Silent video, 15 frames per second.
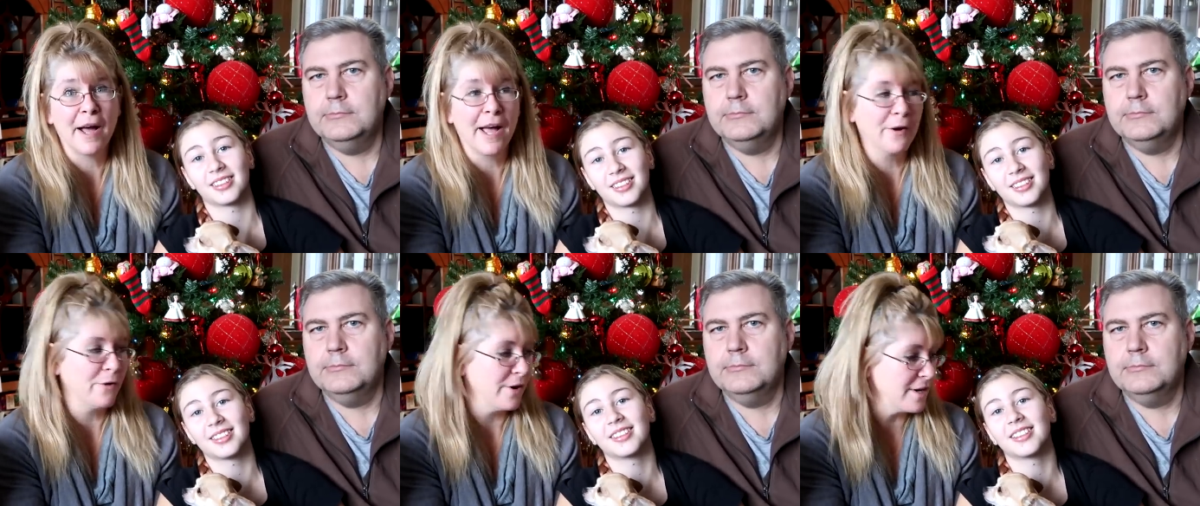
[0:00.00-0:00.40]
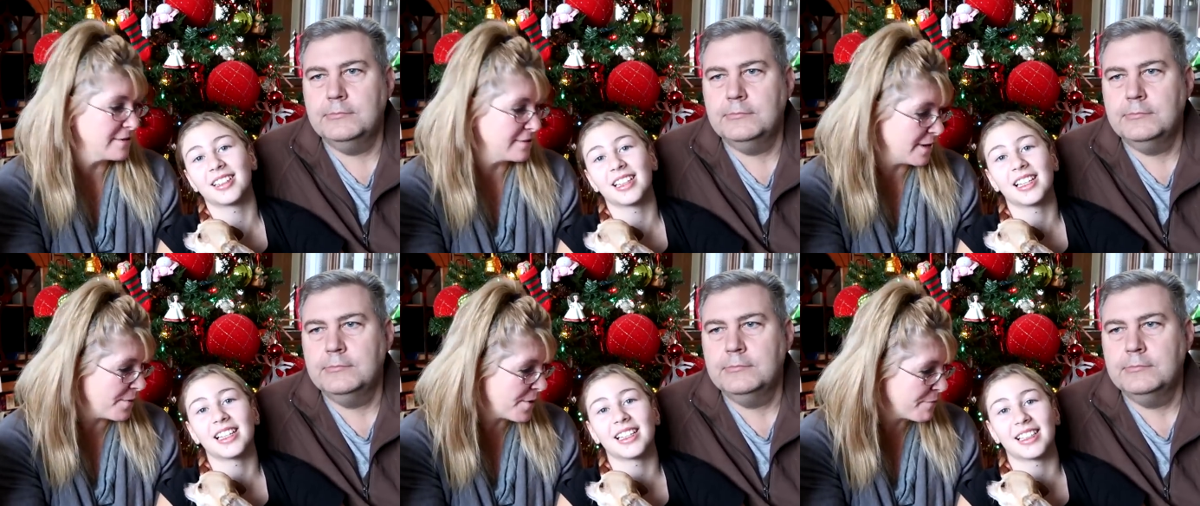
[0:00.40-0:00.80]
Speaker 1: buy a
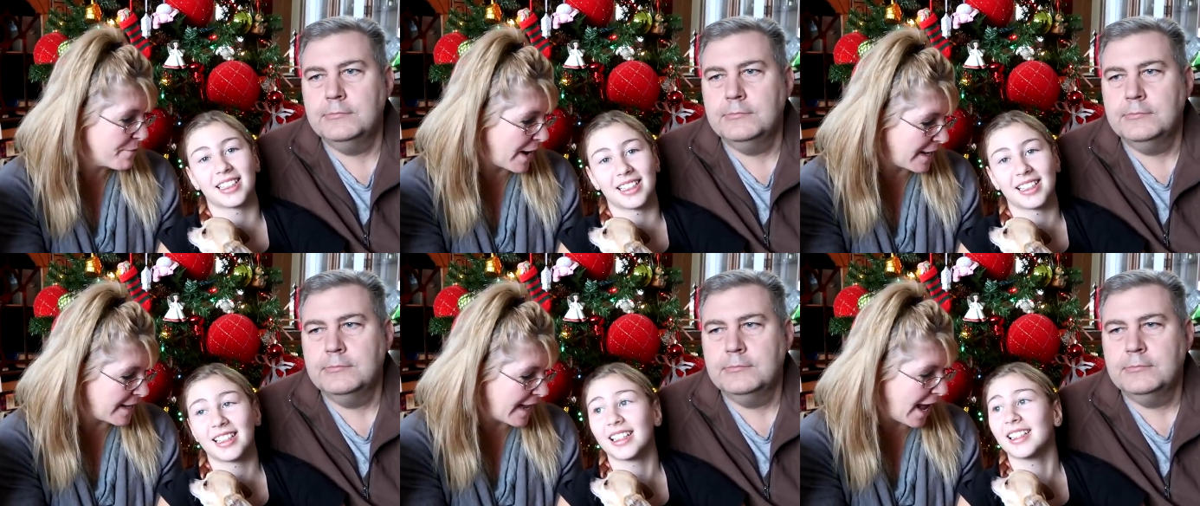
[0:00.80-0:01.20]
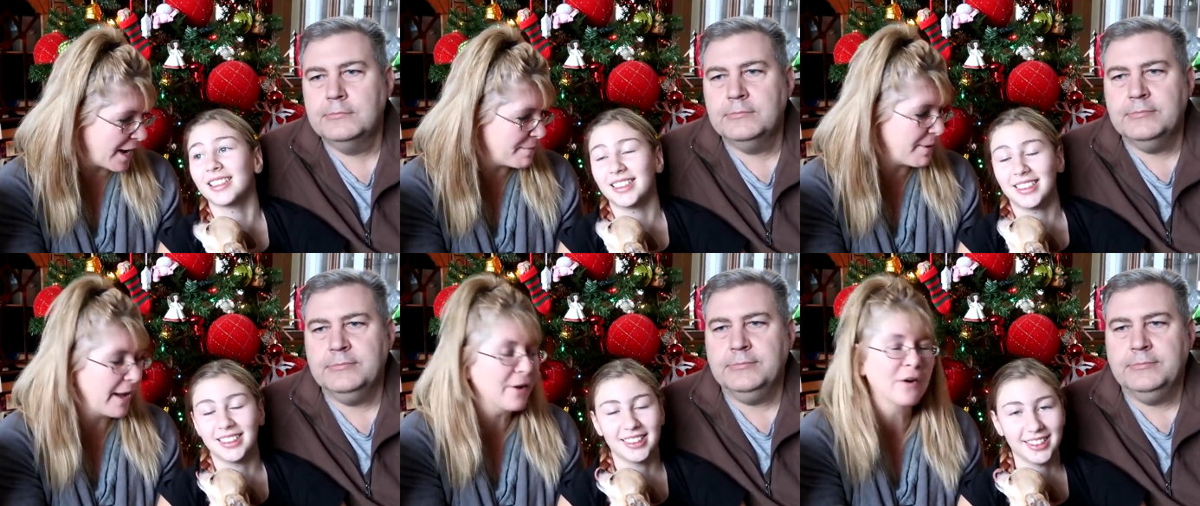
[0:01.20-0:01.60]
horse. Aren't we ready
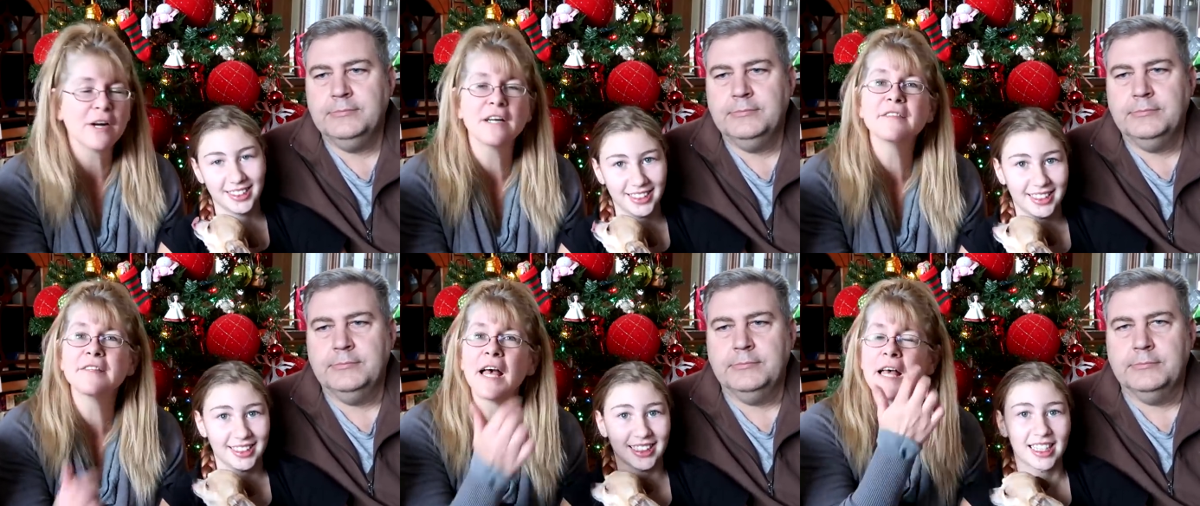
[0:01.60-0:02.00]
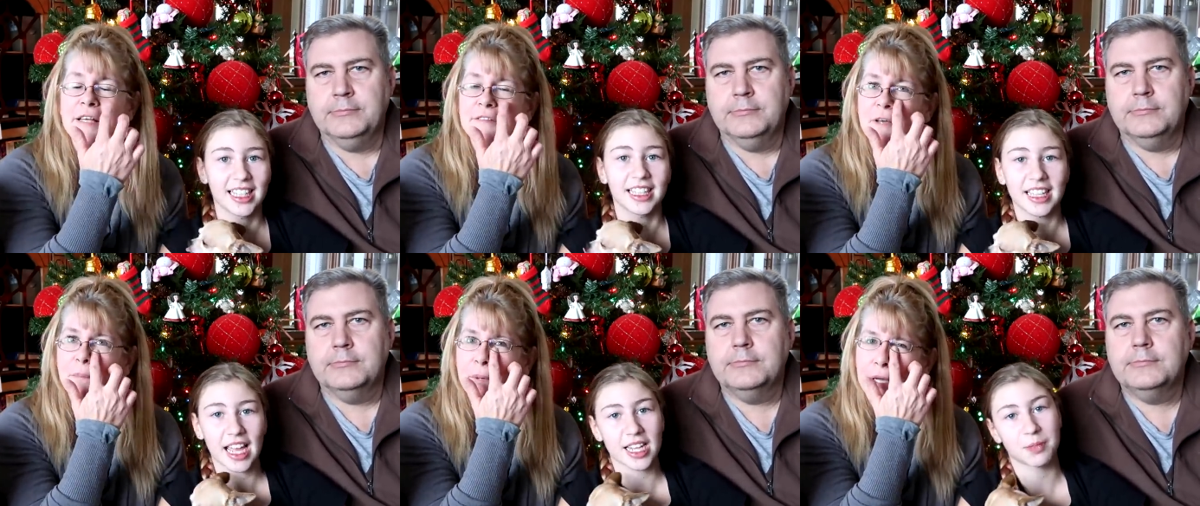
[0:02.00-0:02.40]
now to buy a horse?
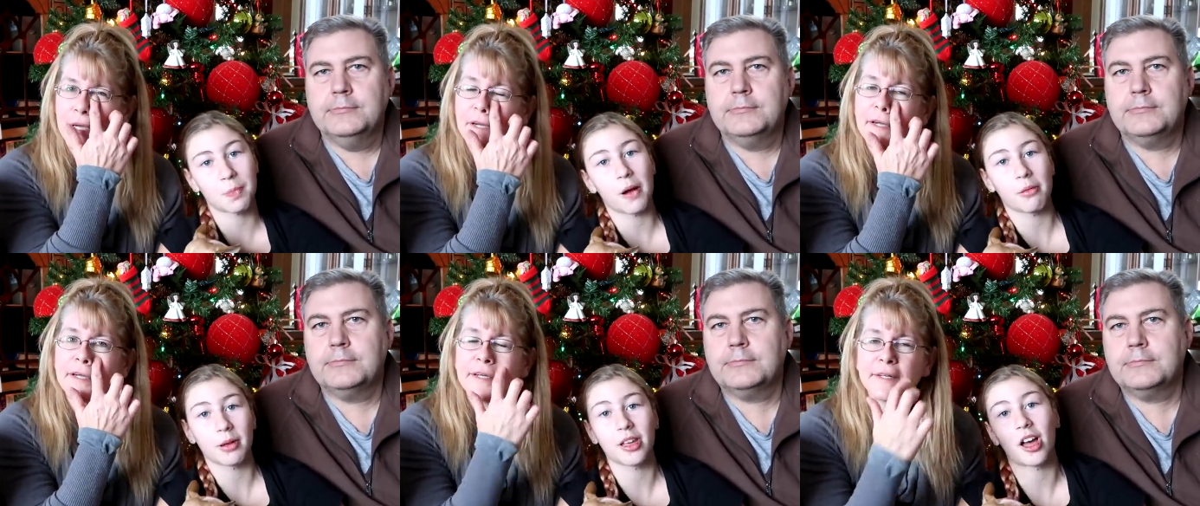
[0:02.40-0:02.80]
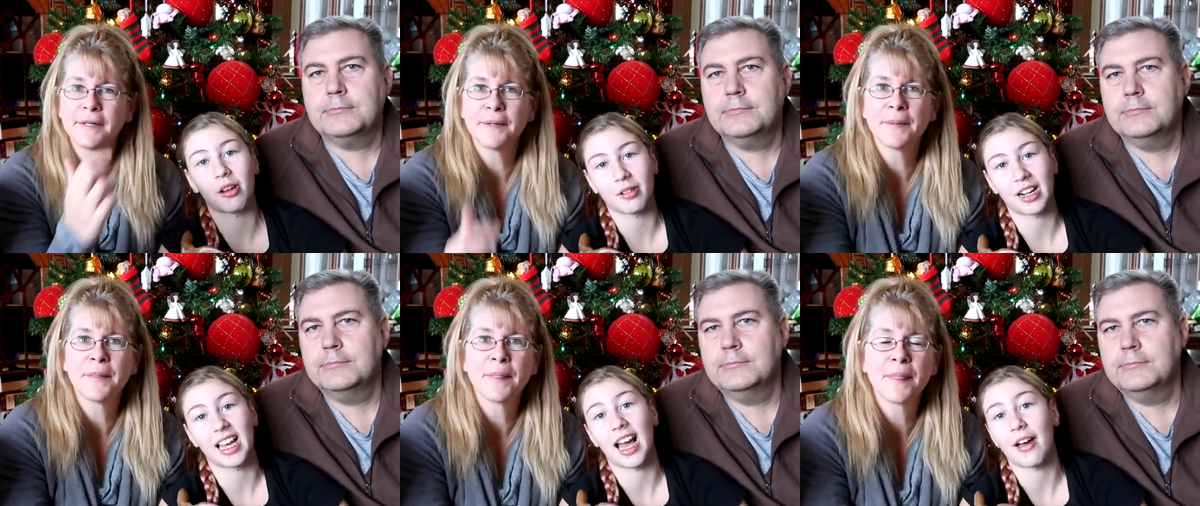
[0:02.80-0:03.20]
Speaker 2: So yes, but we
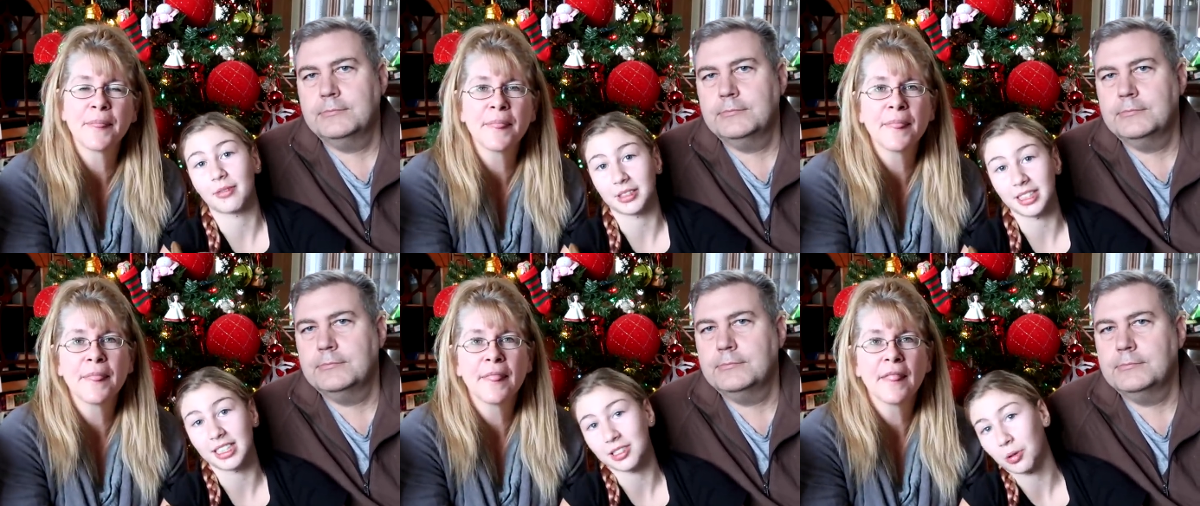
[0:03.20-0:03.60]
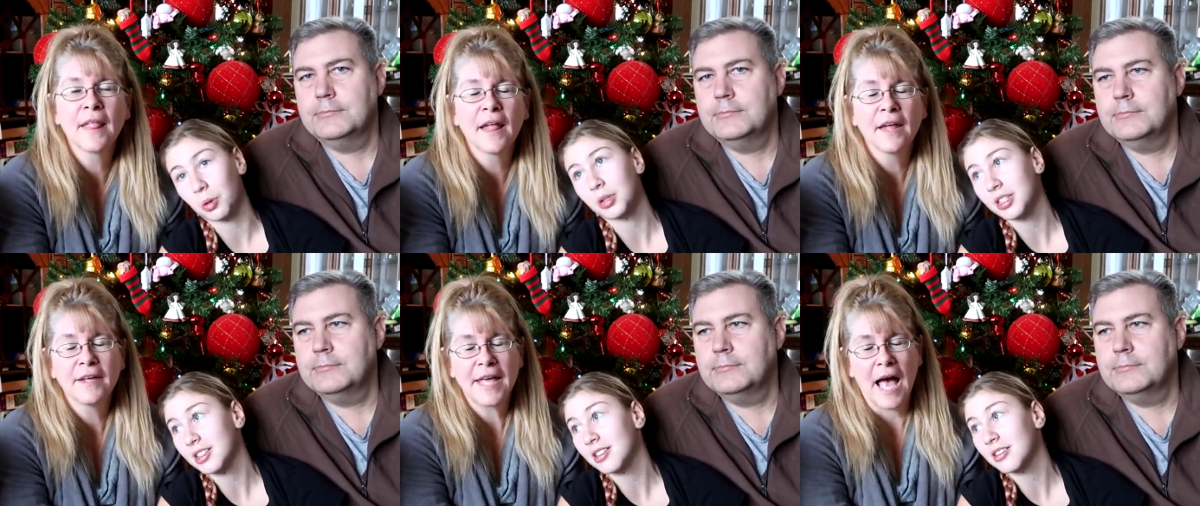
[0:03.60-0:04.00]
already have a lease
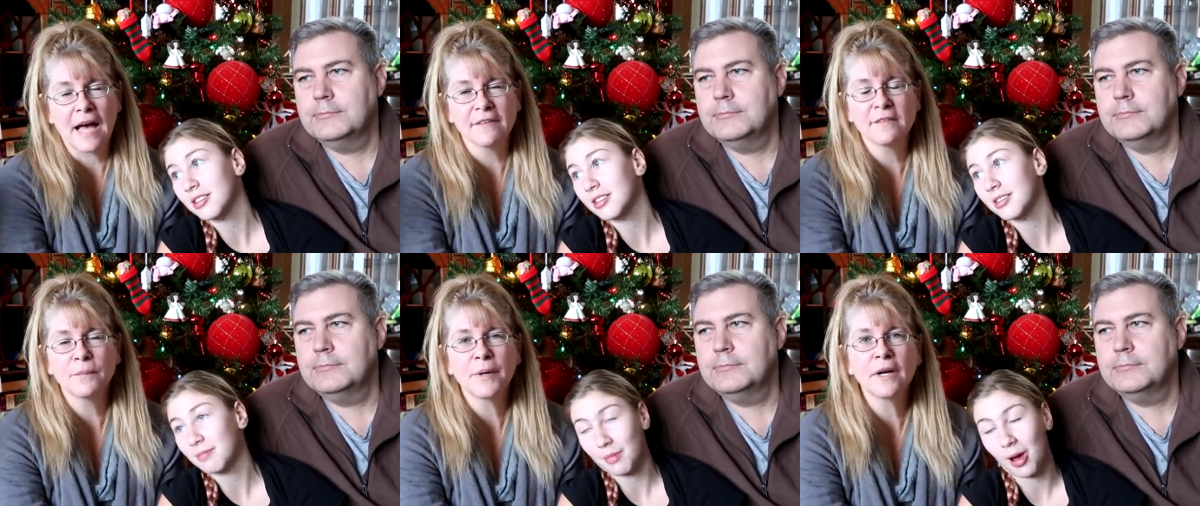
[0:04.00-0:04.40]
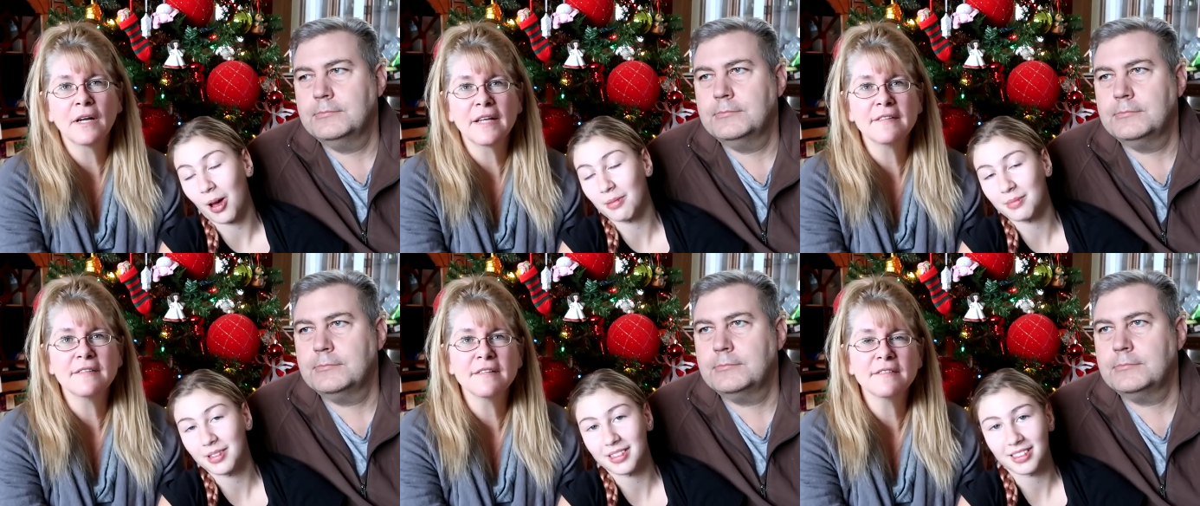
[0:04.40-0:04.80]
horse.
Speaker 1: Yeah, so we
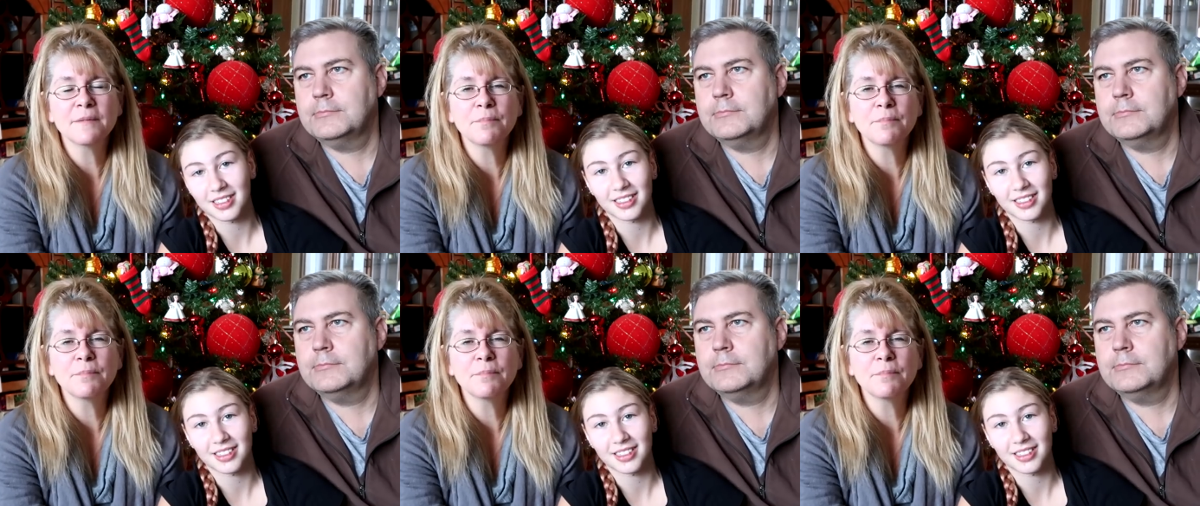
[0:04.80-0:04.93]
are leasing